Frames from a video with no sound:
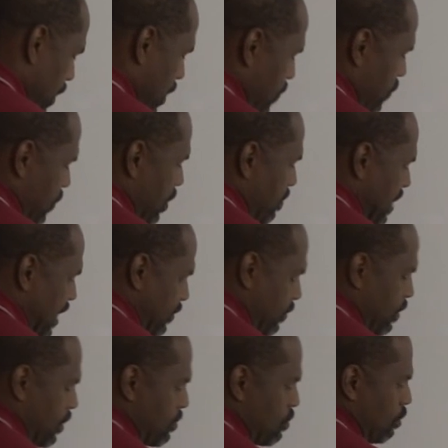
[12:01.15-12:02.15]
subbase
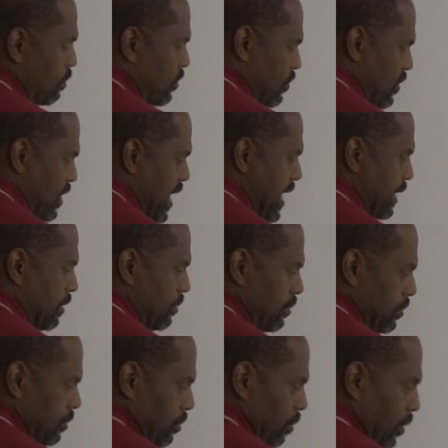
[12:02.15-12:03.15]
for a thermostat,
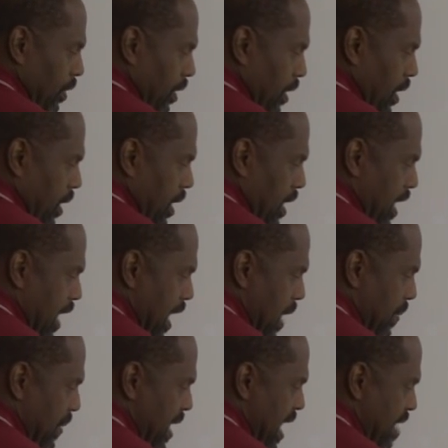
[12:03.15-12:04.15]

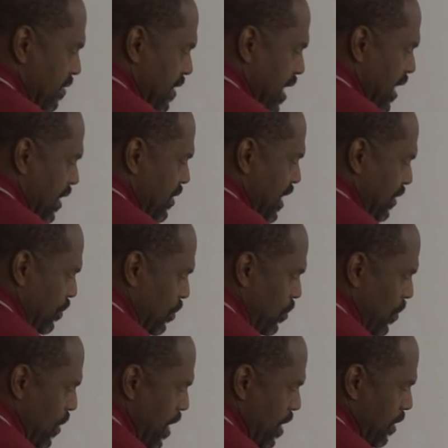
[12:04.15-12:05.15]
and we have contactor
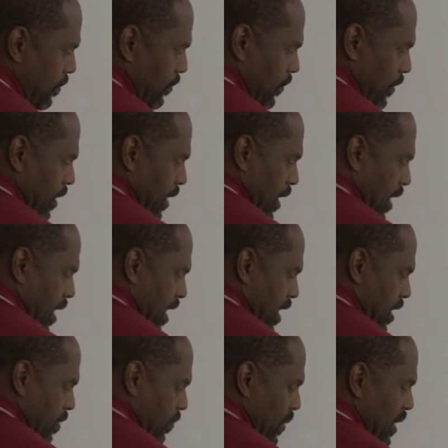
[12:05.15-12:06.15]
coils
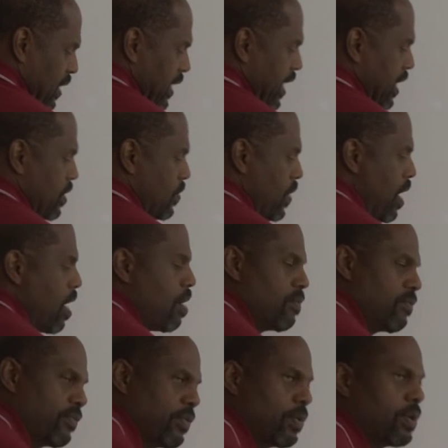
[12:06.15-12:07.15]
and a relay
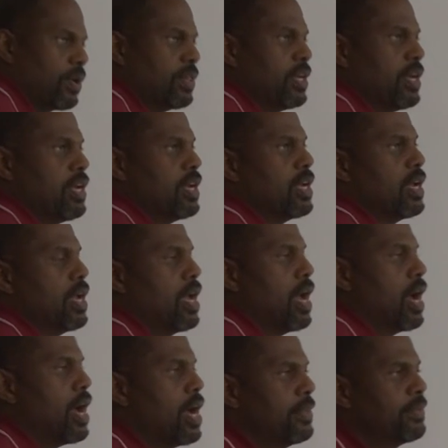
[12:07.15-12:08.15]
coil for the,
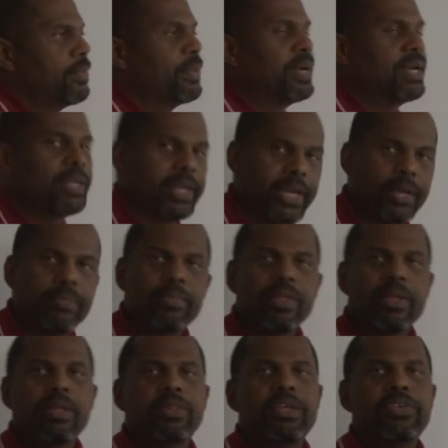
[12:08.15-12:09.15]
uh, the relay
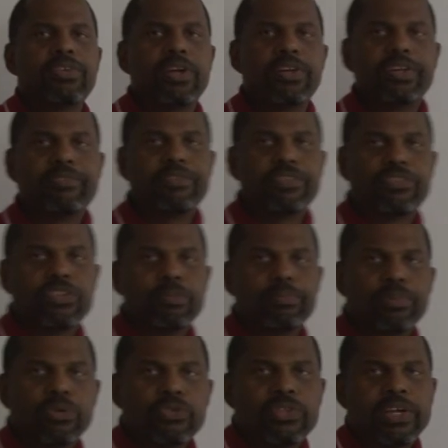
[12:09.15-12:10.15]
these are different
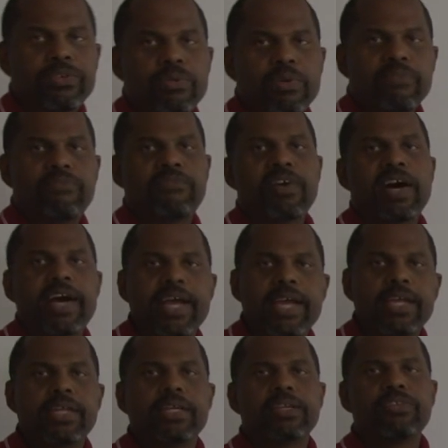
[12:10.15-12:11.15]
symbols that you would
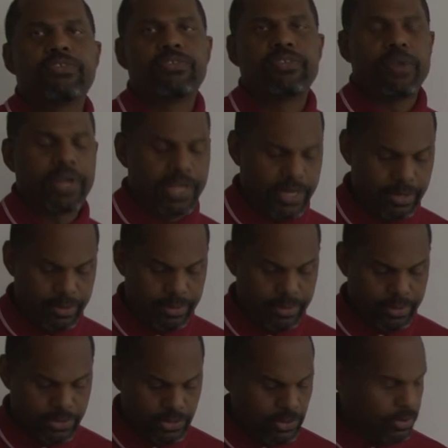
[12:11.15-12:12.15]
find in a circuit
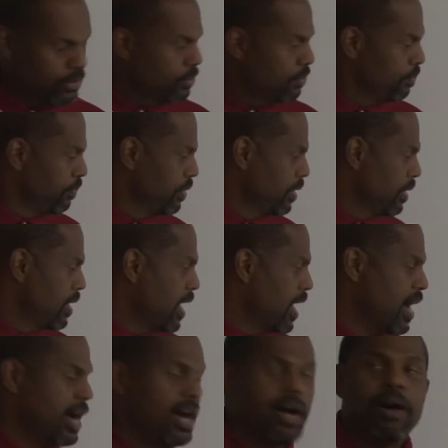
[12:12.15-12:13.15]
to,
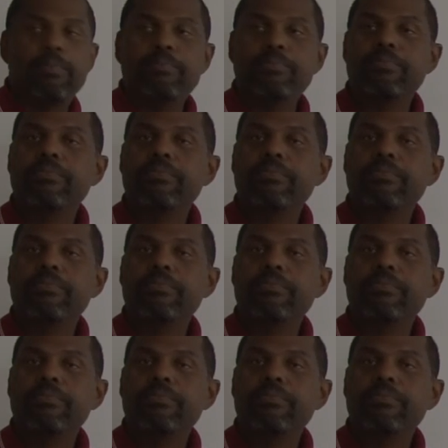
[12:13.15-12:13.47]
um,